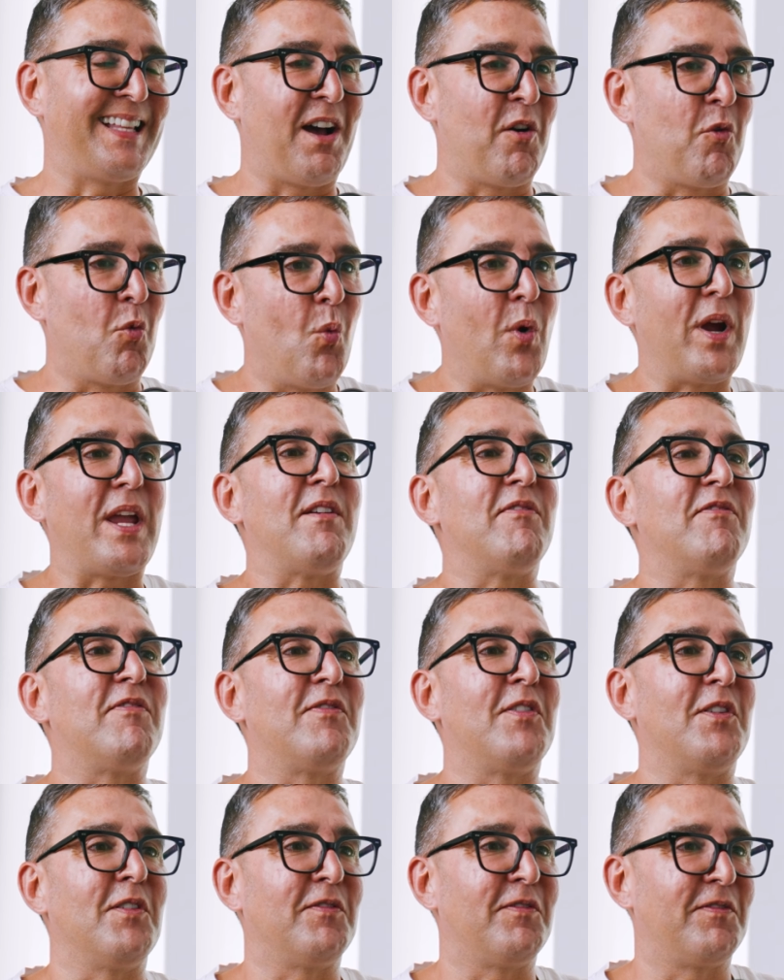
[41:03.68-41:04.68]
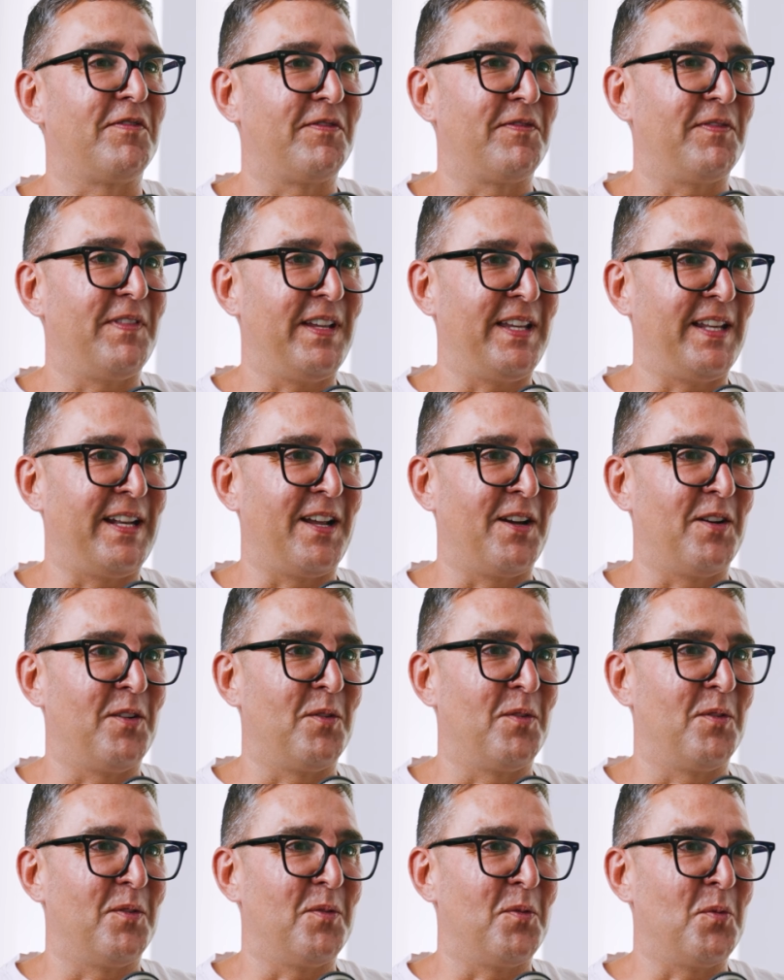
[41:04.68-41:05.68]
whiff of,
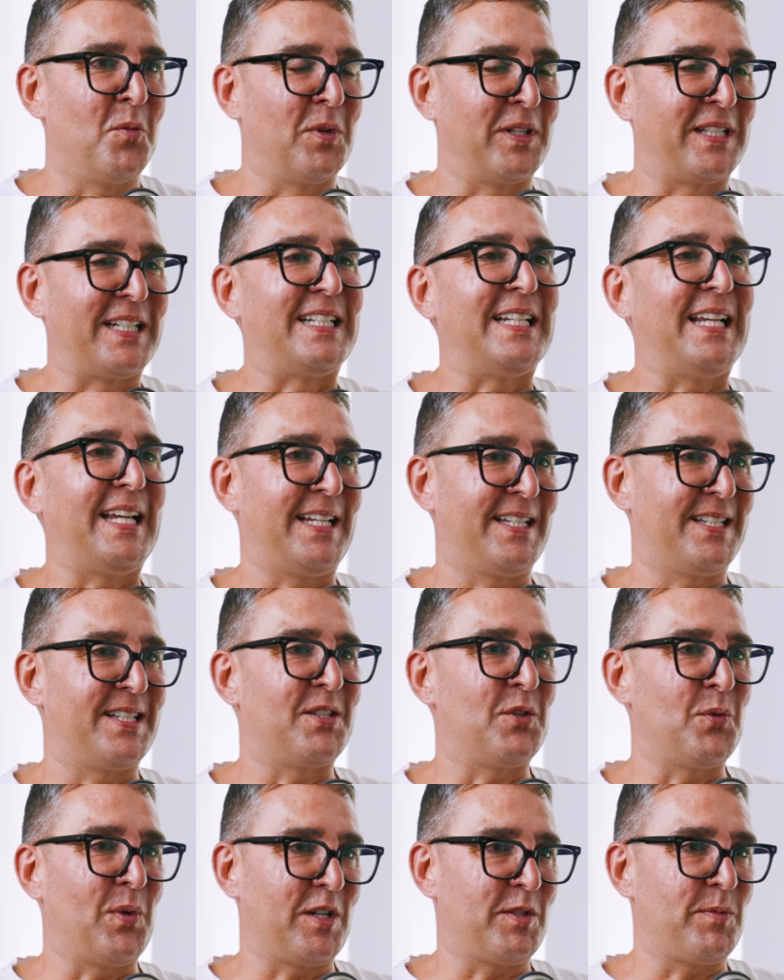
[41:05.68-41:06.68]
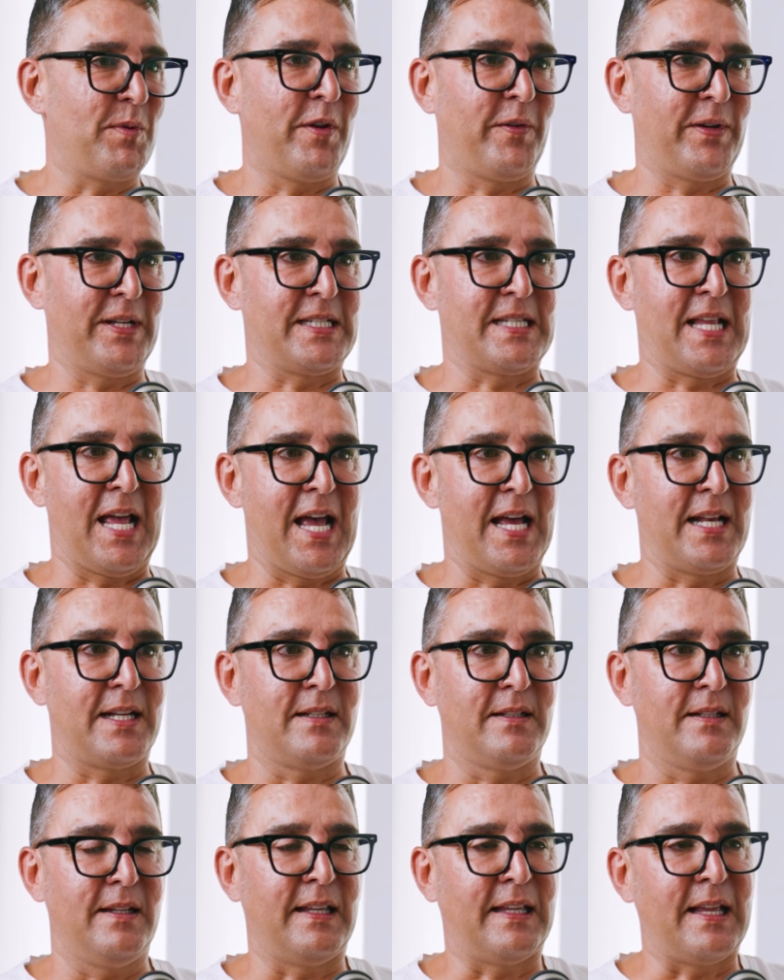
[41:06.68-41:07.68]
what it is to experience that.
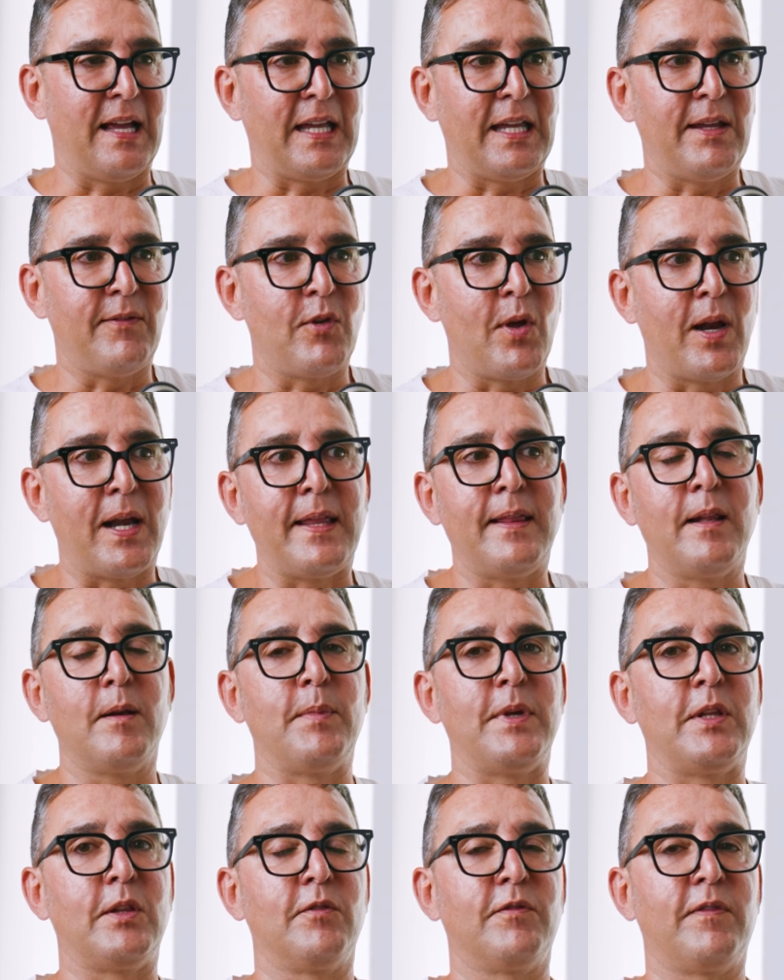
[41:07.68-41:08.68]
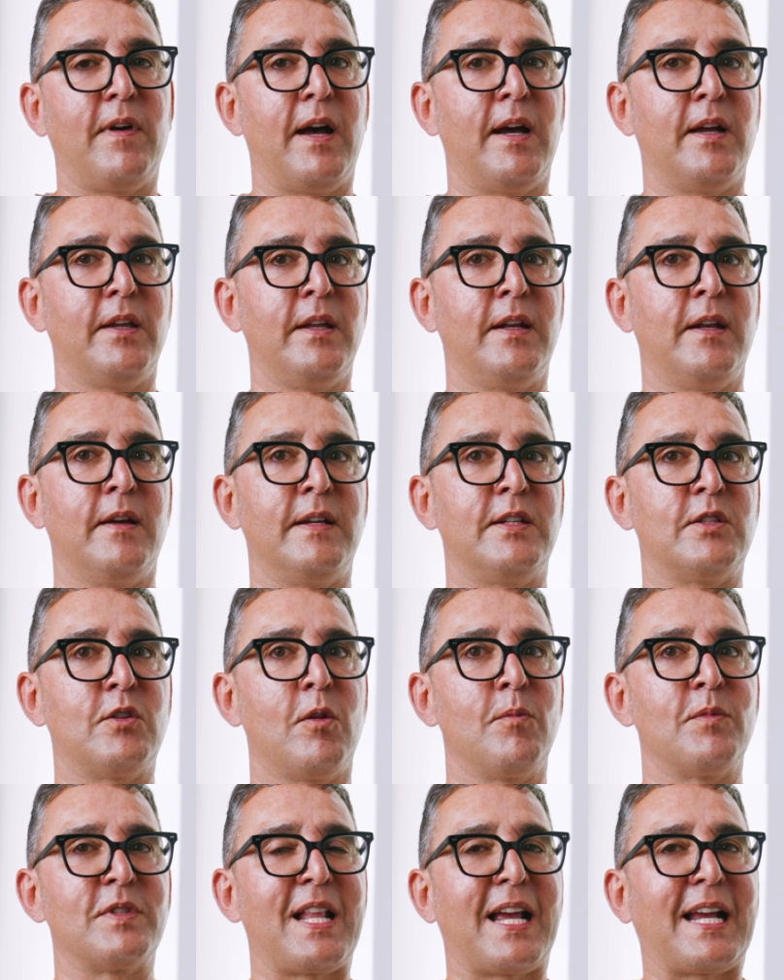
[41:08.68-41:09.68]
It can give you a little bit of it's
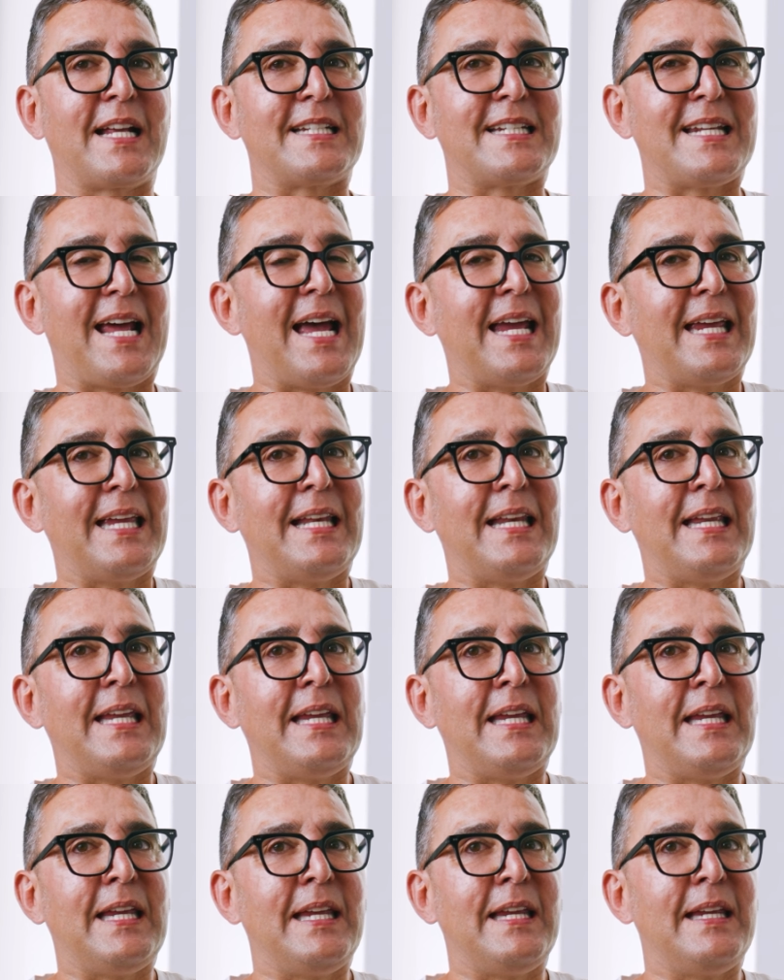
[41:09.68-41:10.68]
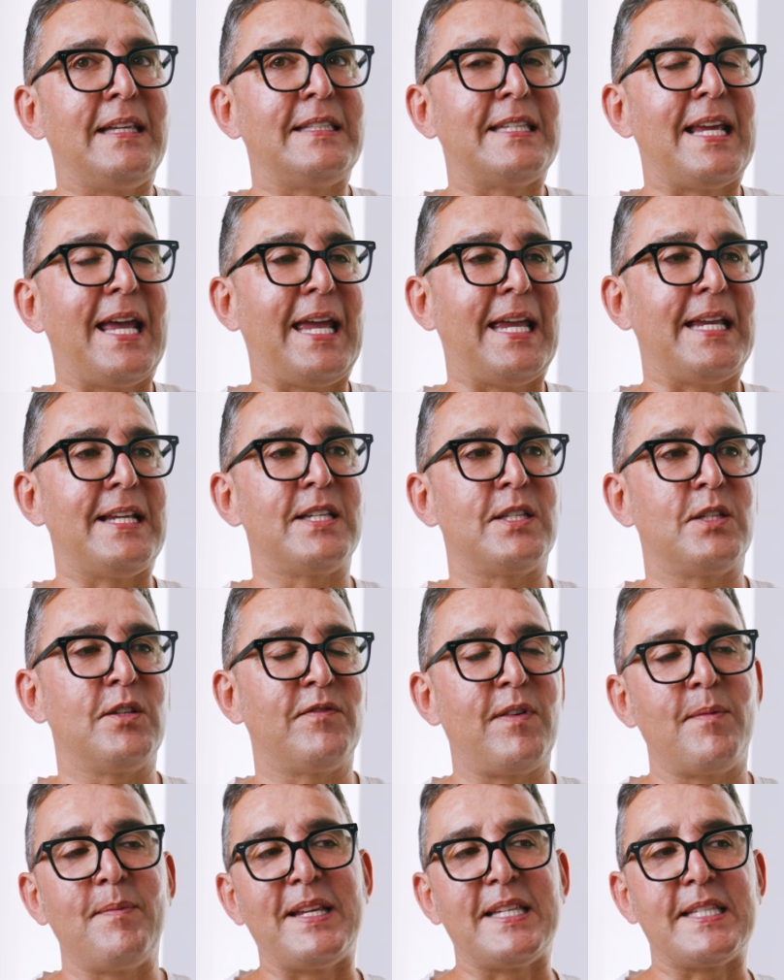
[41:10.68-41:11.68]
almost like a tiny taste
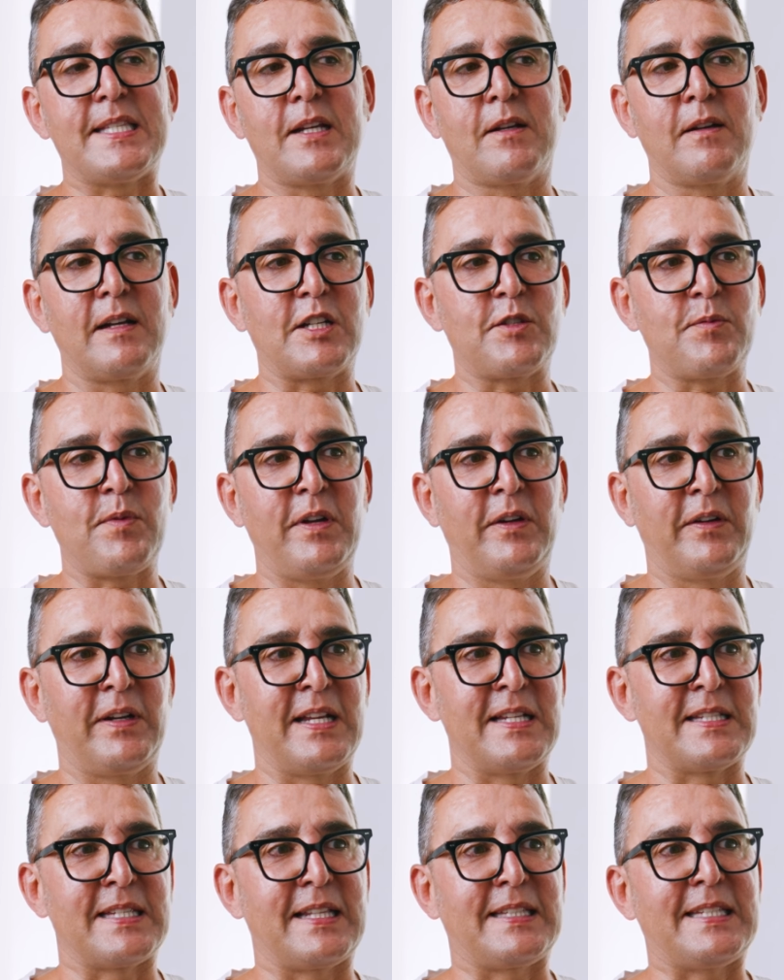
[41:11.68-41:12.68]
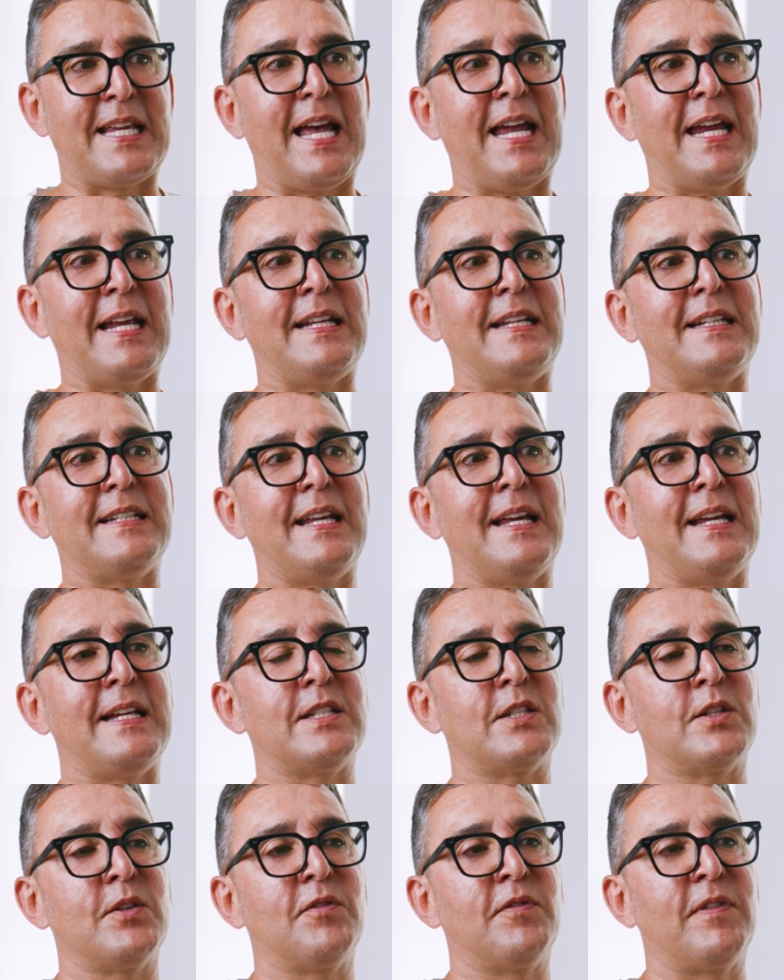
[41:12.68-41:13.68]
of a mystical experience, a tiny
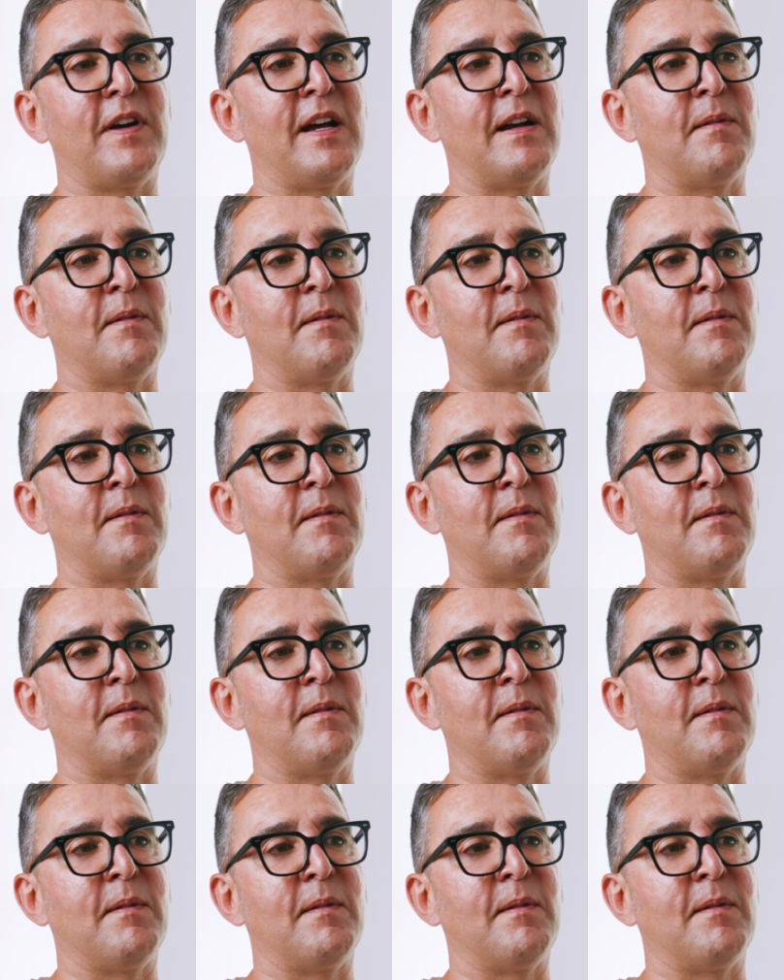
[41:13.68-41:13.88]
taste of